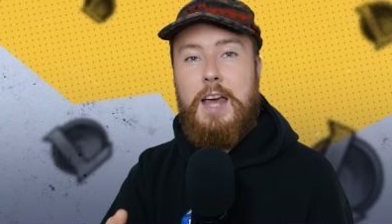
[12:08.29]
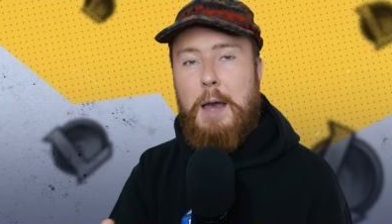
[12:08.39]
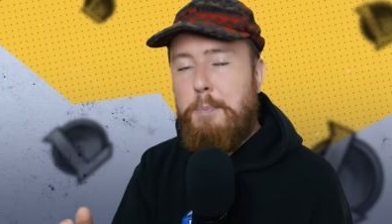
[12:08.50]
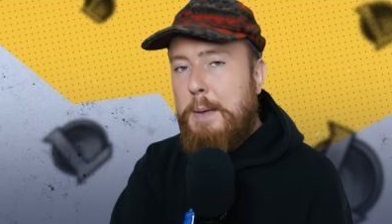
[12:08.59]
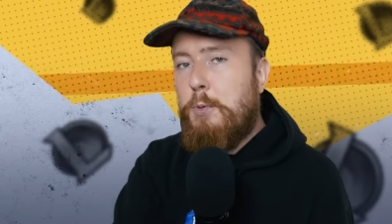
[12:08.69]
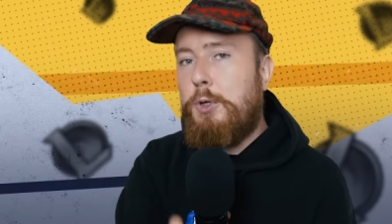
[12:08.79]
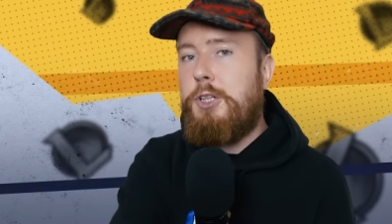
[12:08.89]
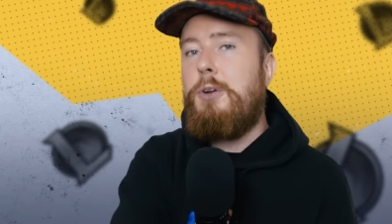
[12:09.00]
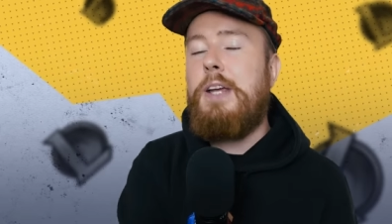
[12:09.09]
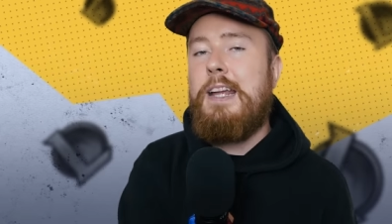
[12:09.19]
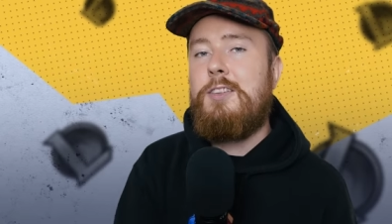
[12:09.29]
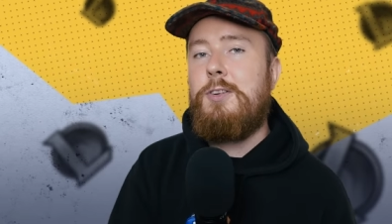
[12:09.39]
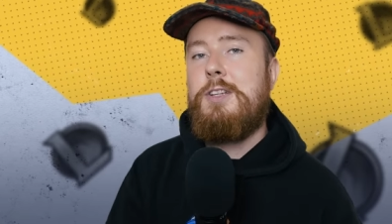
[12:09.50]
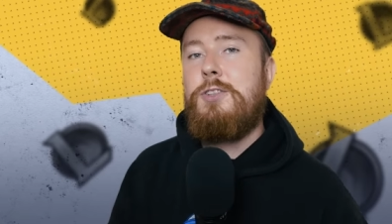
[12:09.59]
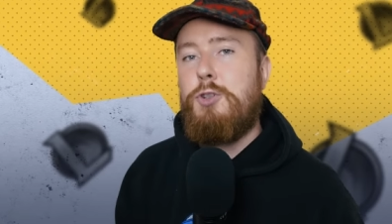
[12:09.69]
And people were tuning into
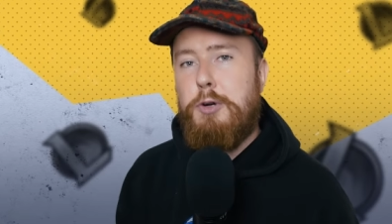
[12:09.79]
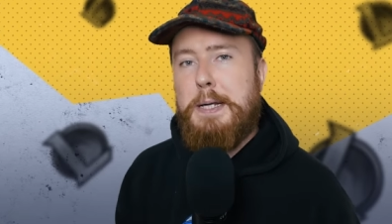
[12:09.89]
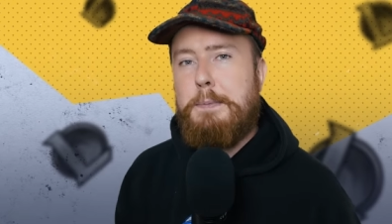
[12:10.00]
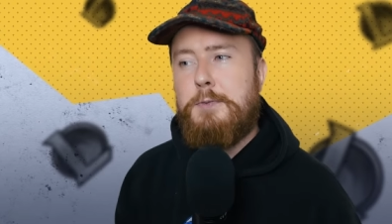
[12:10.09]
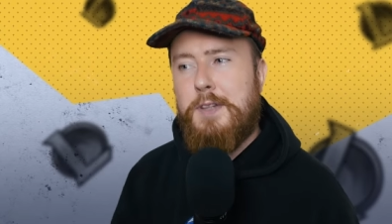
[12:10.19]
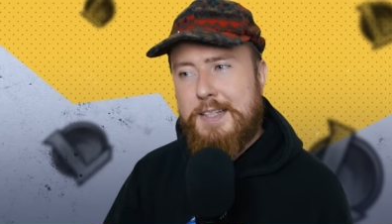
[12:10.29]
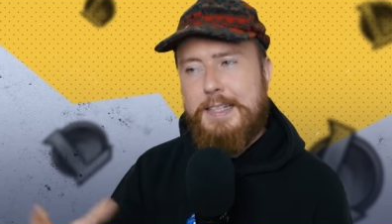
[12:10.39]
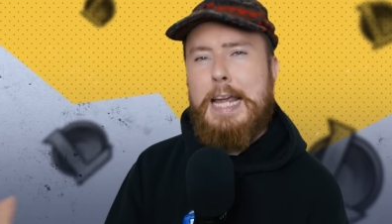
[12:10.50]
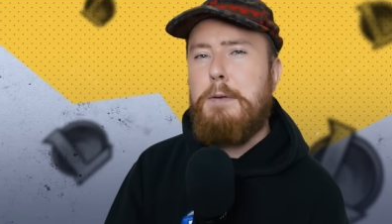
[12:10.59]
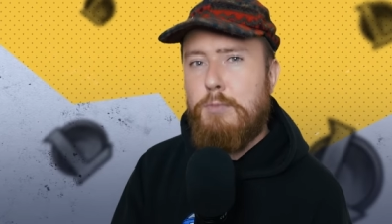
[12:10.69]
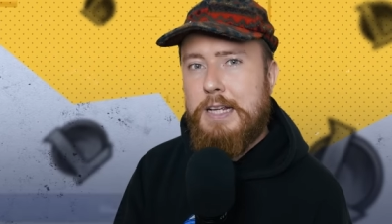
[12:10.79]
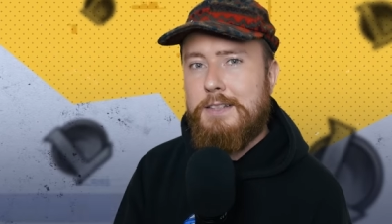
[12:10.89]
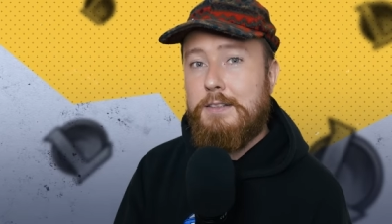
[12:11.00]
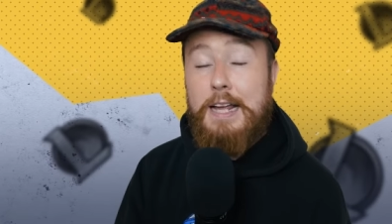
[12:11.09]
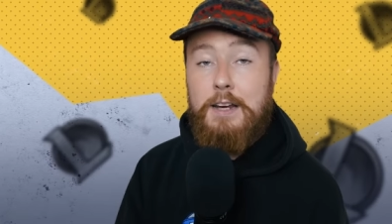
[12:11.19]
his streams for the same
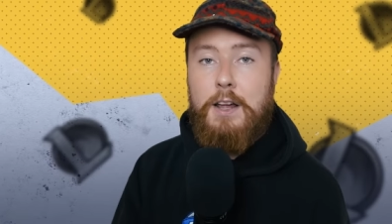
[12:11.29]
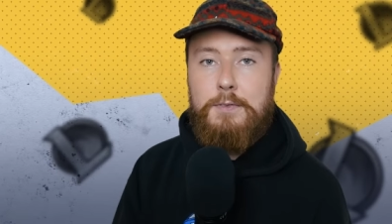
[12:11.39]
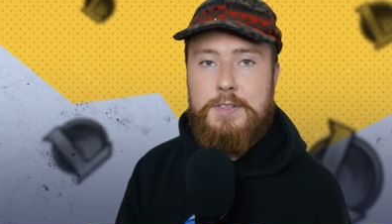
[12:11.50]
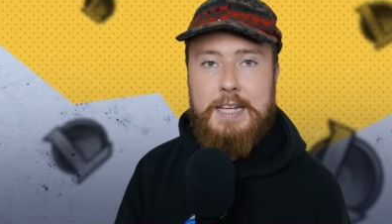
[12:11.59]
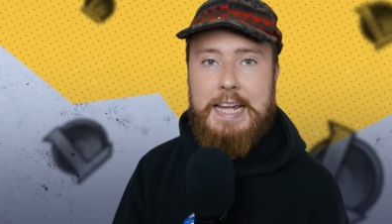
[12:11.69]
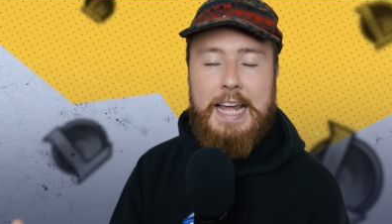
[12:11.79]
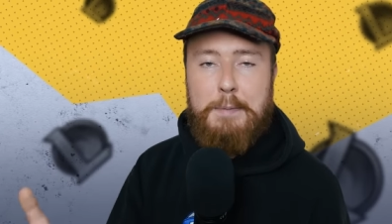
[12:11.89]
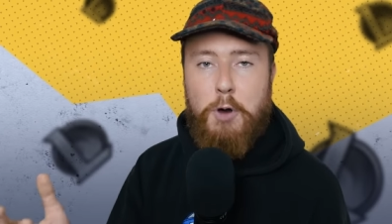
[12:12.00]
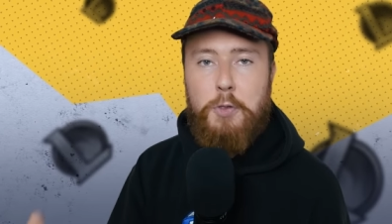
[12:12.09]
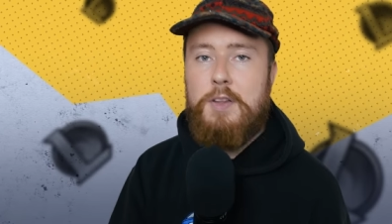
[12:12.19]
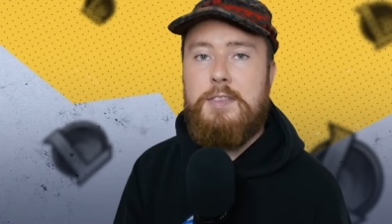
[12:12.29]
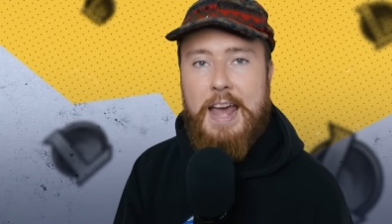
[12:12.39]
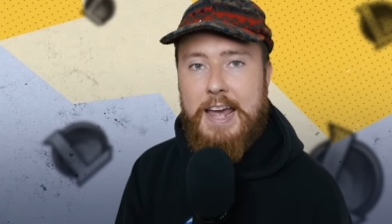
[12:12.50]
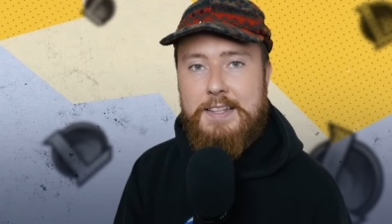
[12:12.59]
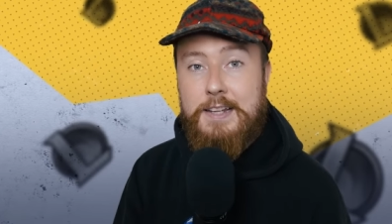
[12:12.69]
reason they loved seeing him on the
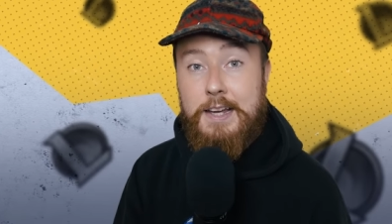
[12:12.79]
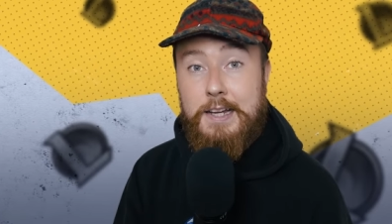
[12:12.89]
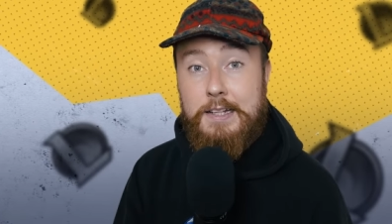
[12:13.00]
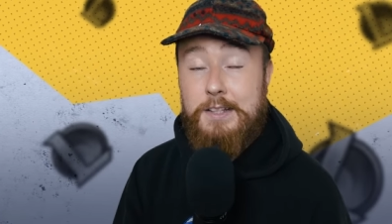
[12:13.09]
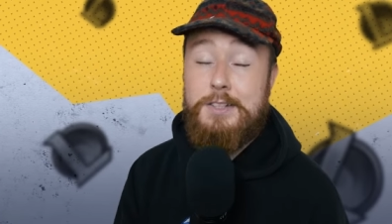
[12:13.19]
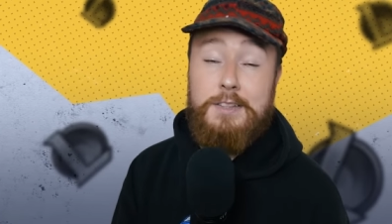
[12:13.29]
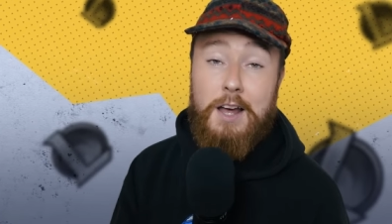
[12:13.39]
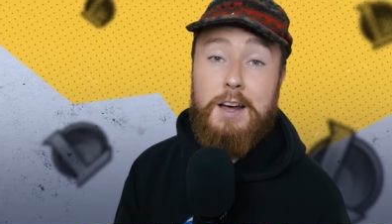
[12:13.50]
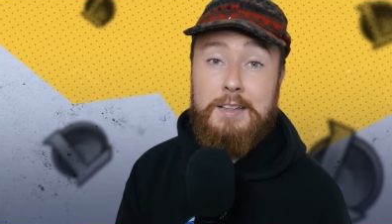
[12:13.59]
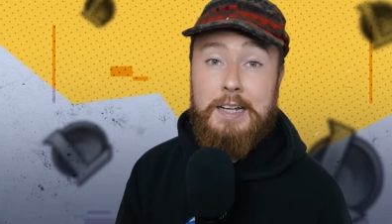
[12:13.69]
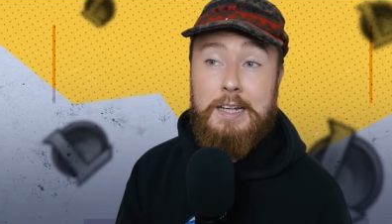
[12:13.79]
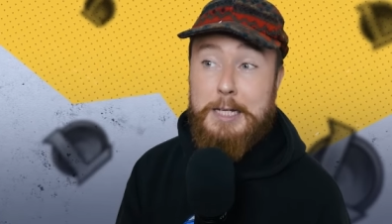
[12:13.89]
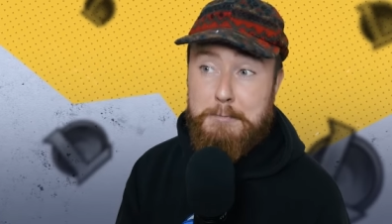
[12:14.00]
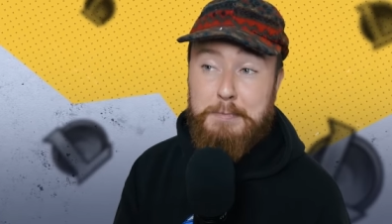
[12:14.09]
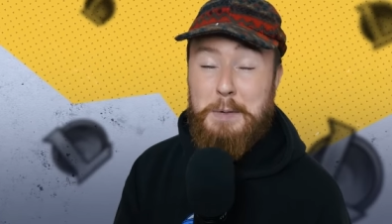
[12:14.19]
desk. To start,
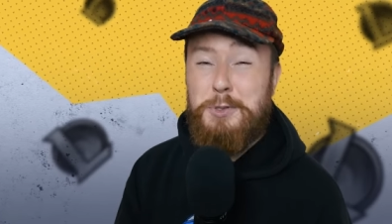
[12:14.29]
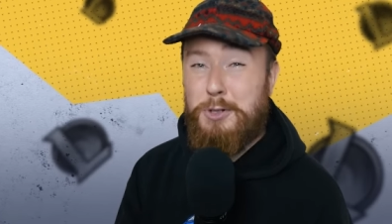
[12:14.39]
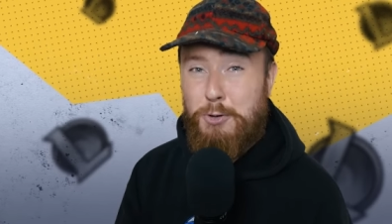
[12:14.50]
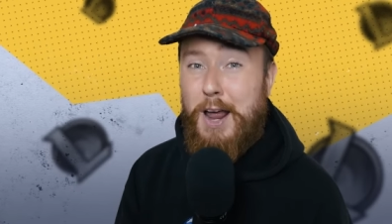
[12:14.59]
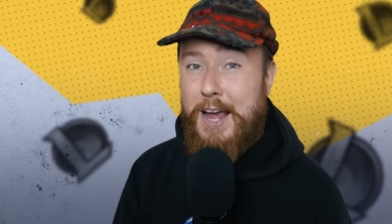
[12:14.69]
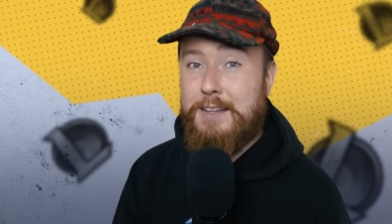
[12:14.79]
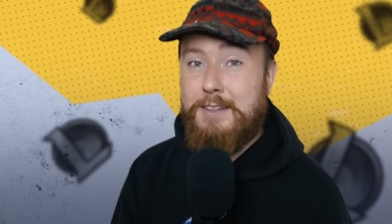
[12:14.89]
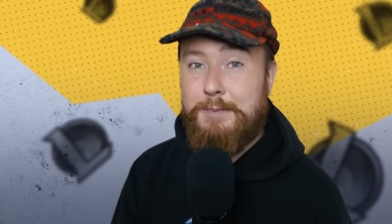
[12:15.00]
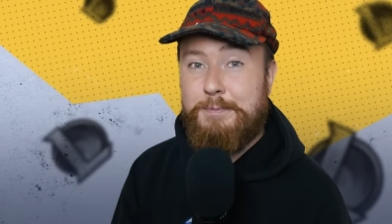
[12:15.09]
he was cracked.